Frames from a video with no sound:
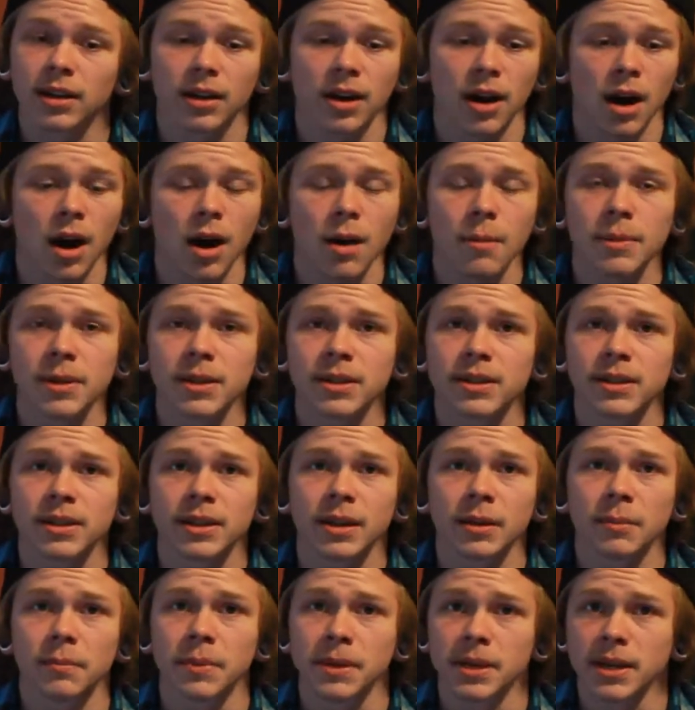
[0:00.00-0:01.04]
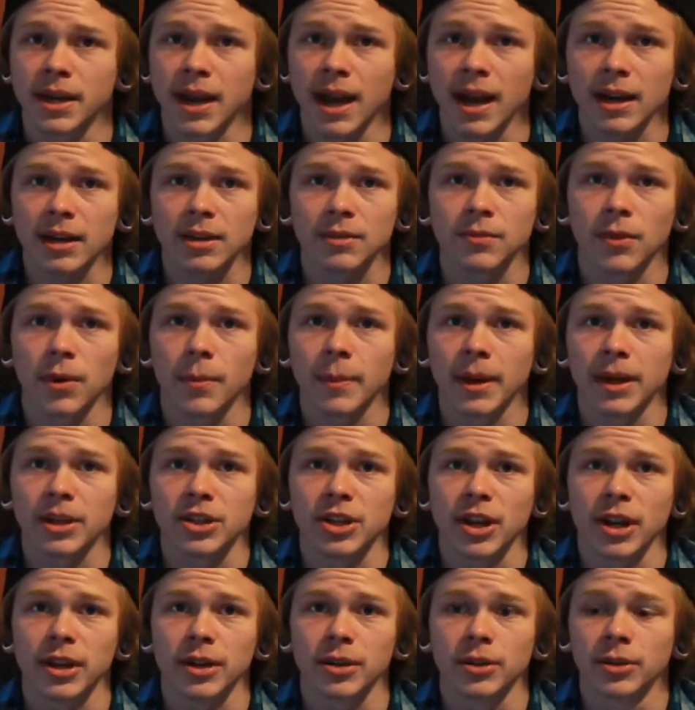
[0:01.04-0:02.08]
commenting, being active on my
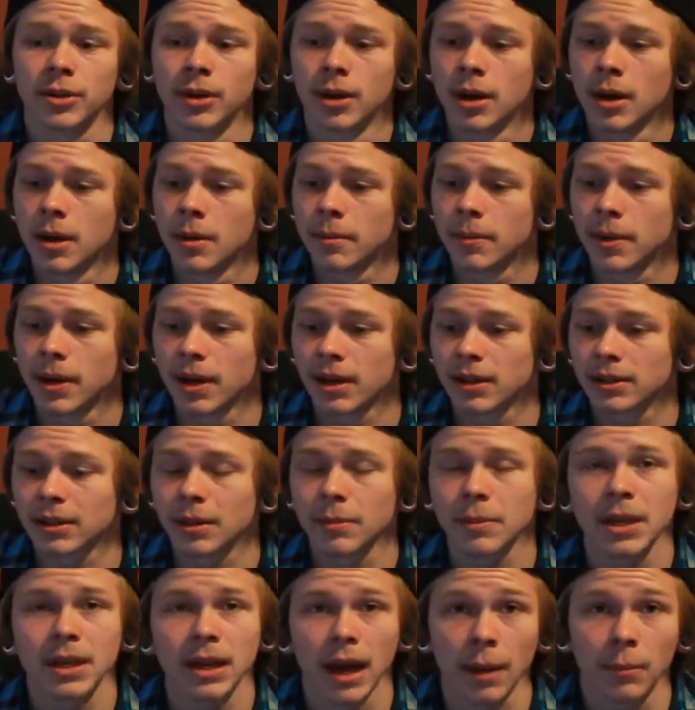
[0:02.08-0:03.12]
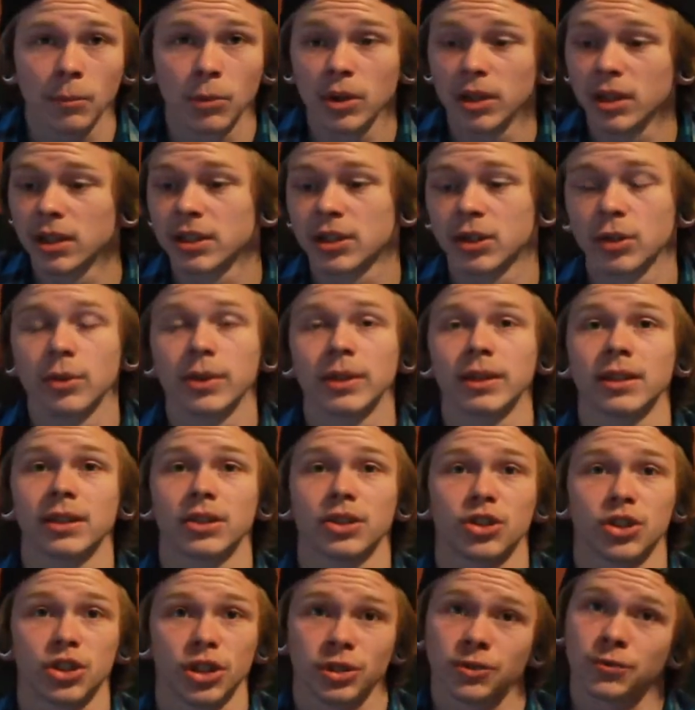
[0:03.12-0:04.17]
channel, because I'm really doing
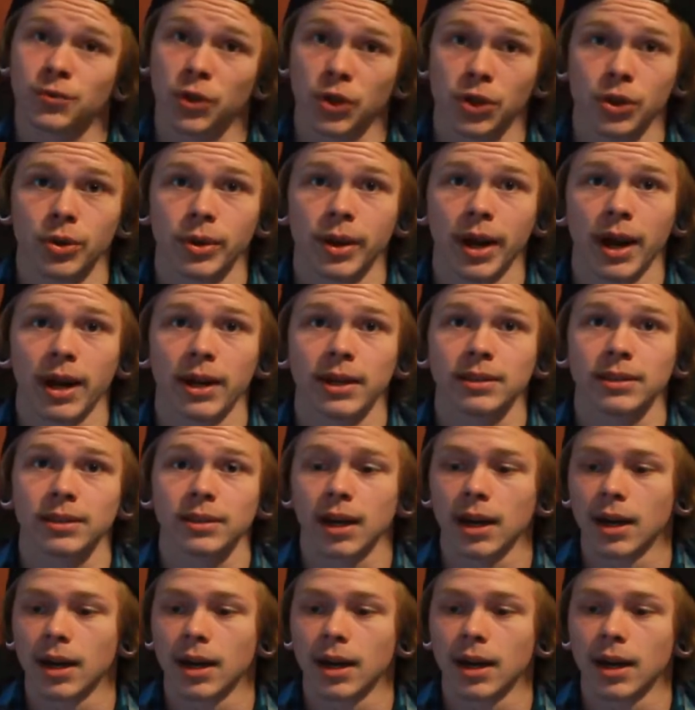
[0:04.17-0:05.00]
this just for you guys.